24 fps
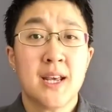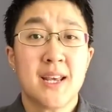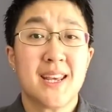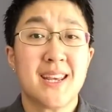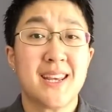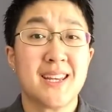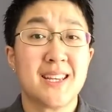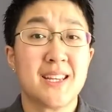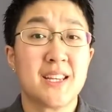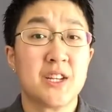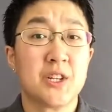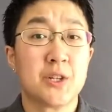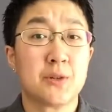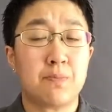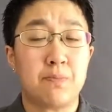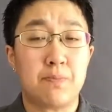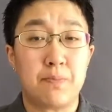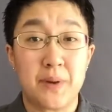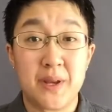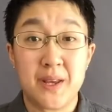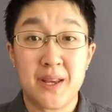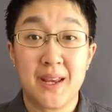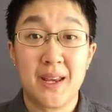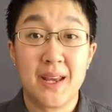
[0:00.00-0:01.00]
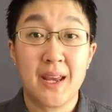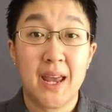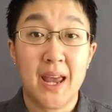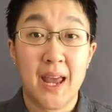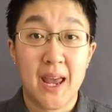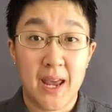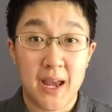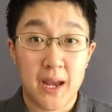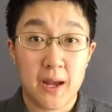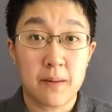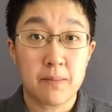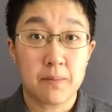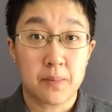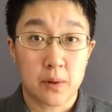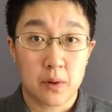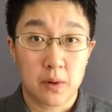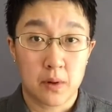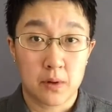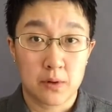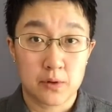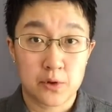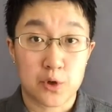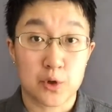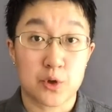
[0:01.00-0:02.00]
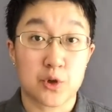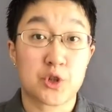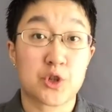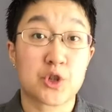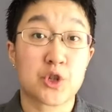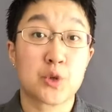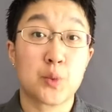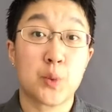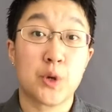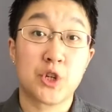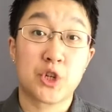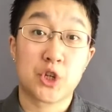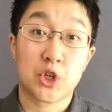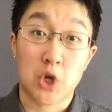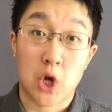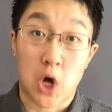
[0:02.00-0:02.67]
it is being able to switch